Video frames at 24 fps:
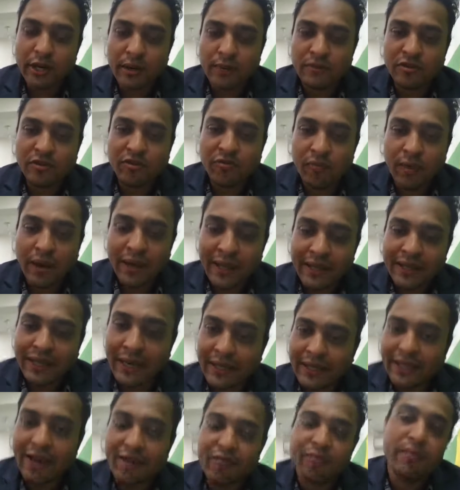in terms of money
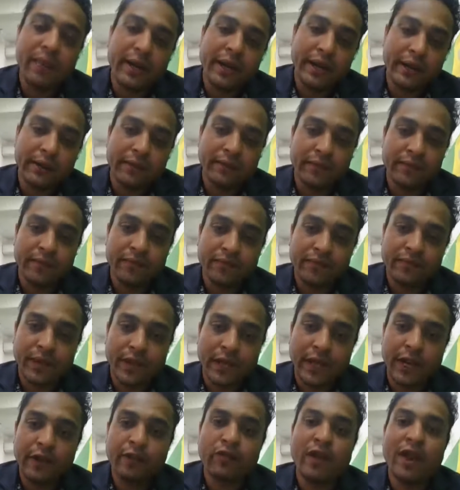that they have made.
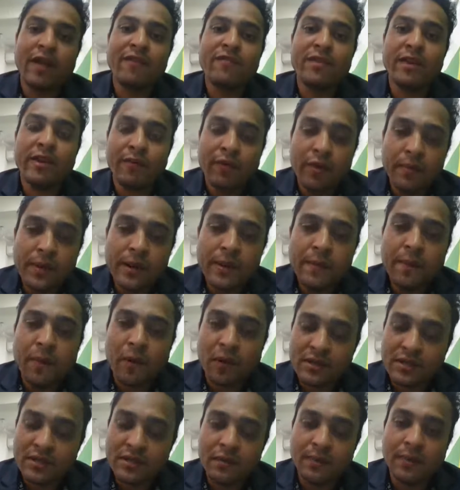It would have never been
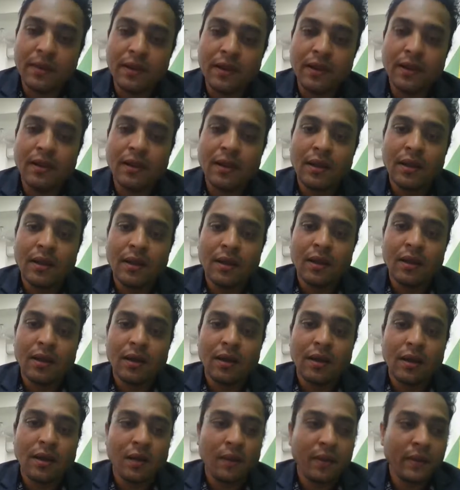possible
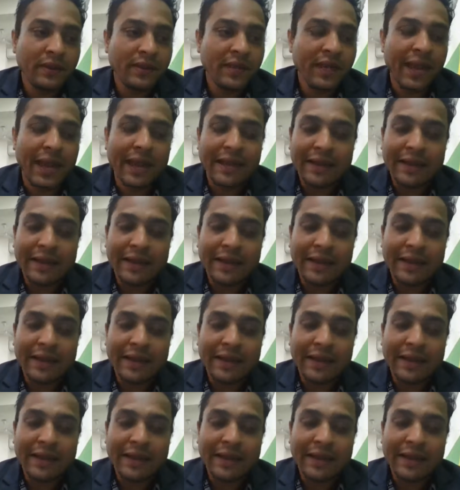uh, with the